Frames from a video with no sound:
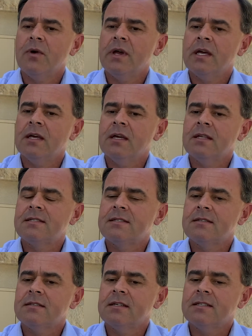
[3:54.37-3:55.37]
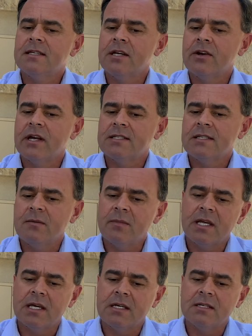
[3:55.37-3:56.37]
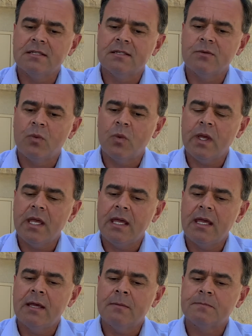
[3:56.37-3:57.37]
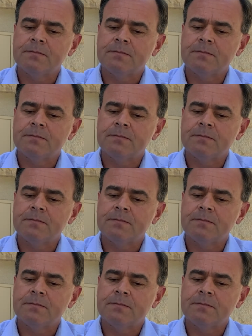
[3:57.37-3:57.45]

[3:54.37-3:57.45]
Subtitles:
it's interesting because when we